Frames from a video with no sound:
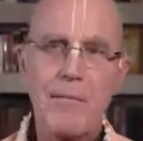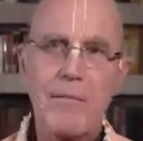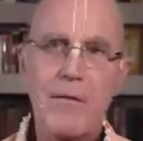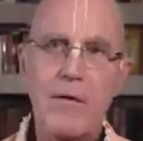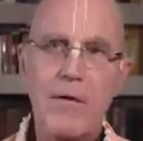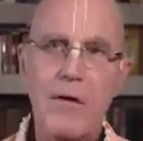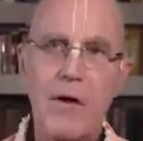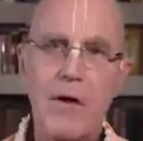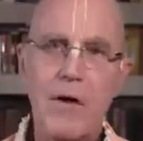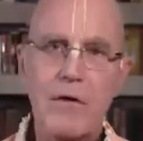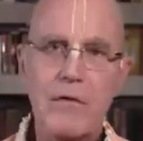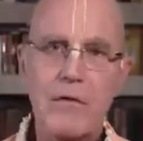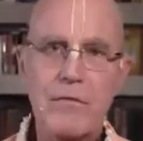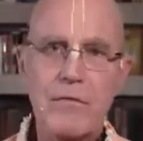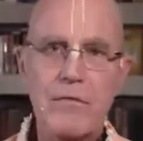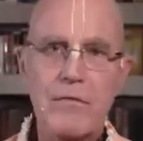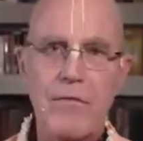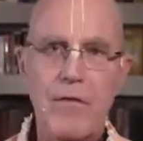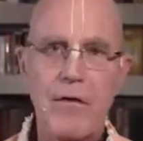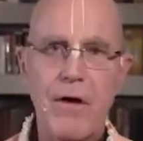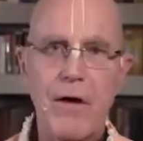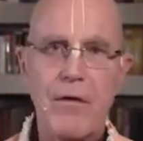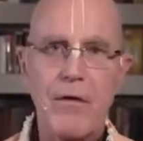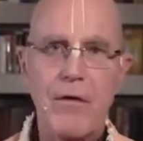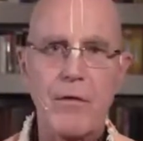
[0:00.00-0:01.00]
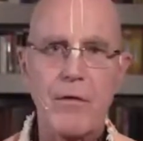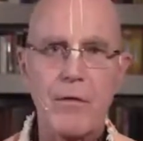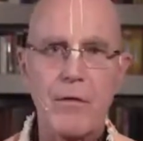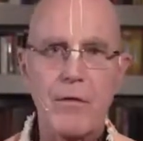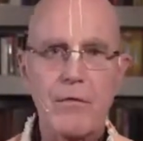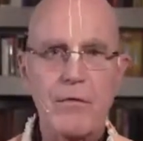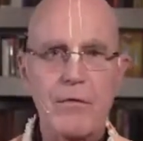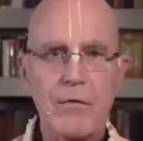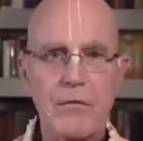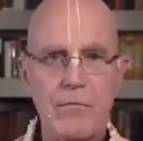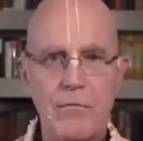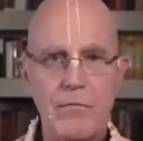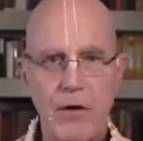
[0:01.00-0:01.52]
On his
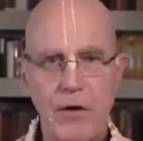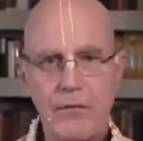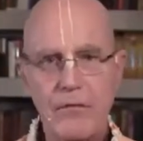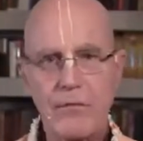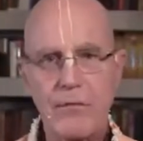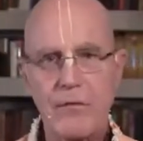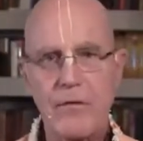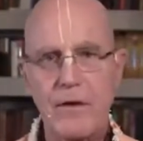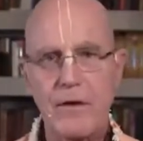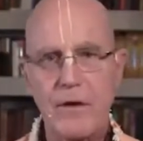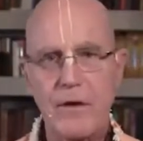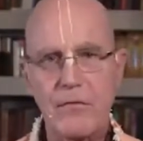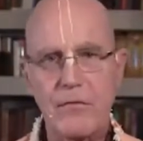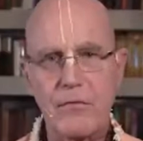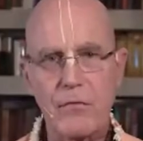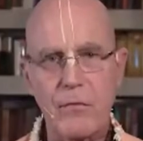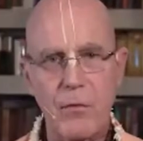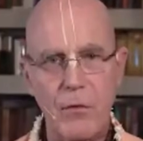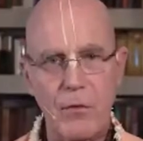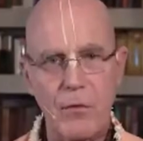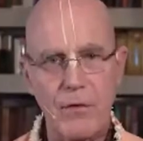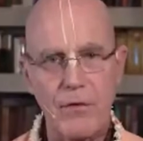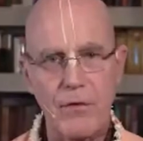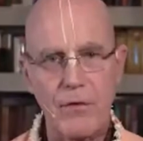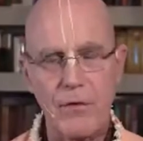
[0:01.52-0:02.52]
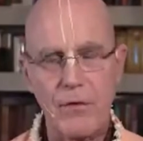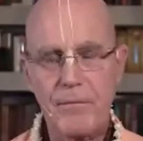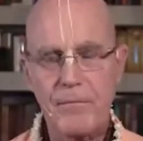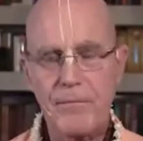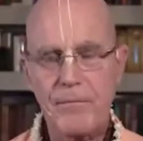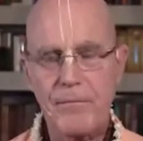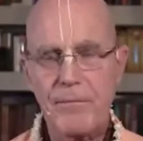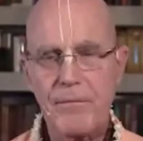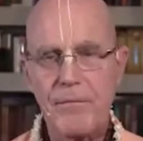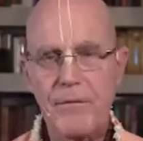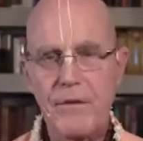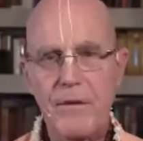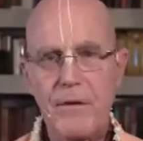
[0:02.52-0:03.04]
father's, Vasudev's order,
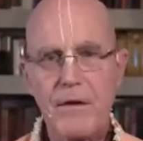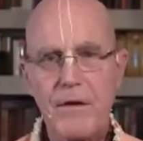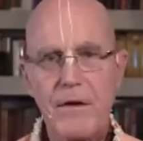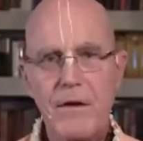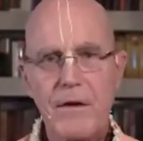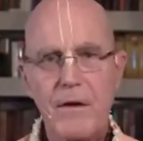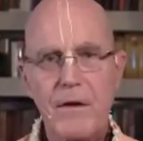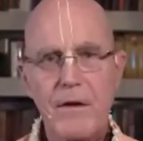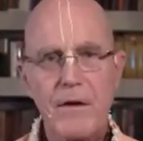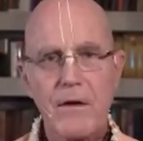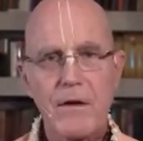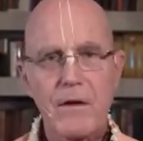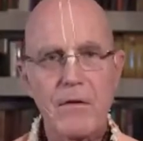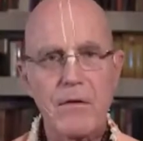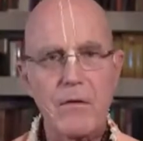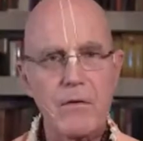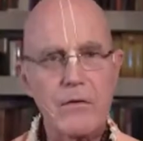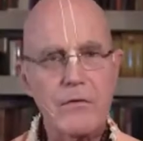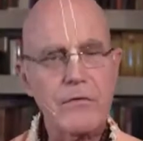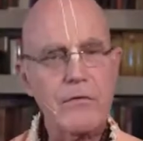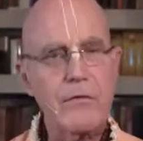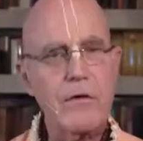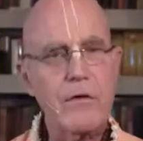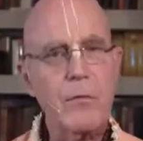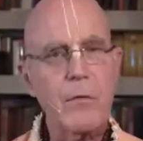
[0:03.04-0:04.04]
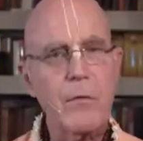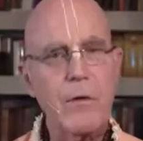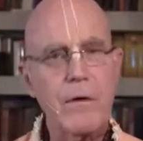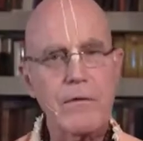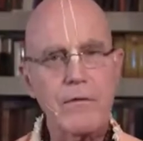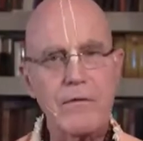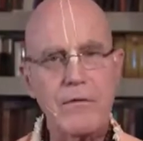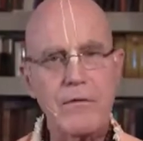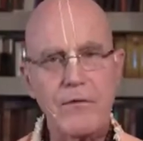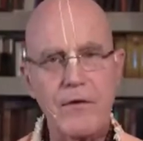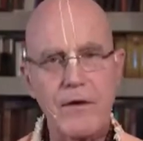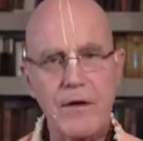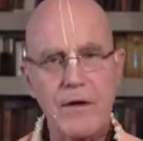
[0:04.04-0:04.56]
Krishna
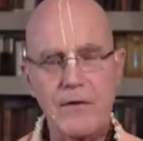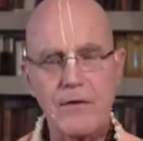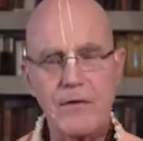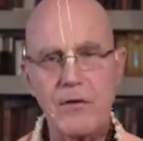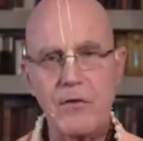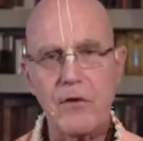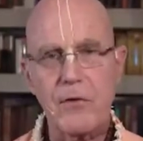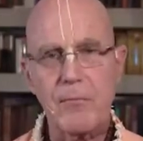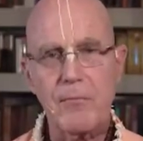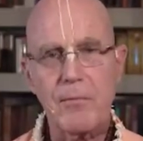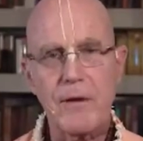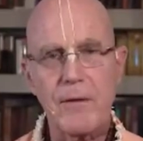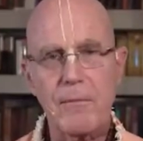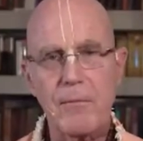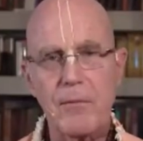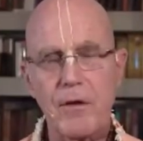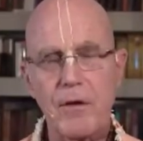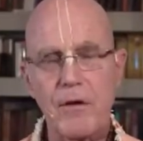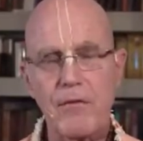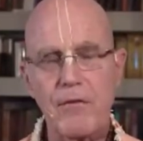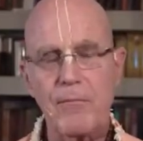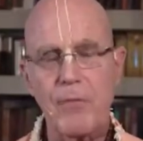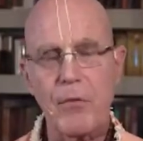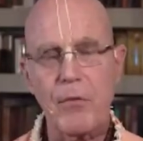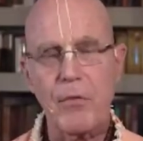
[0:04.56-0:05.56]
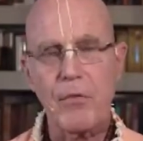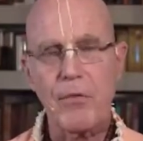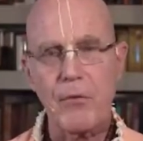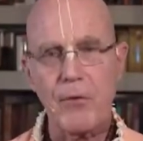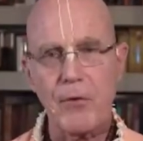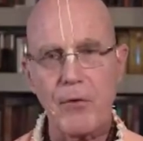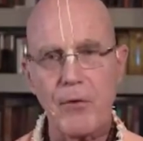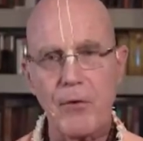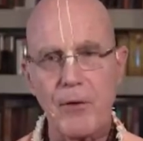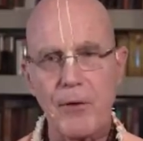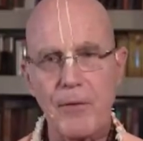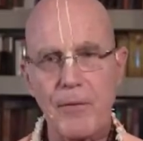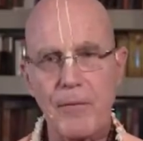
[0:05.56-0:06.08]
once said to the people of
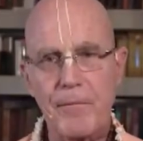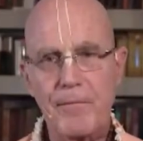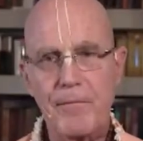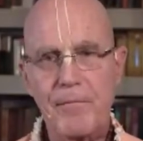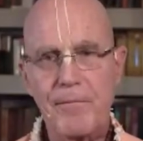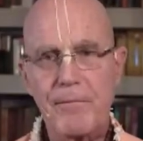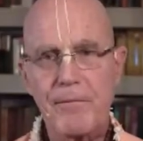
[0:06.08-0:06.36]
Mathura,